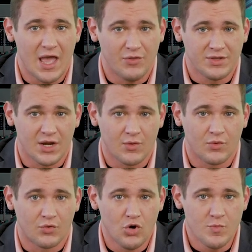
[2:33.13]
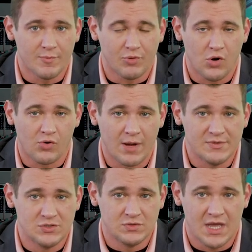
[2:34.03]
Healthcare Recruitment
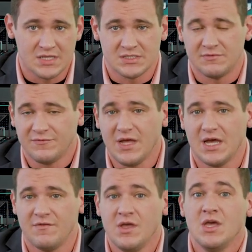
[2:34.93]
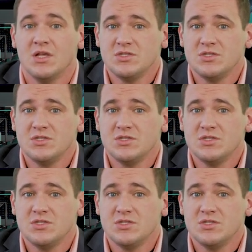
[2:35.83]
Program in 2005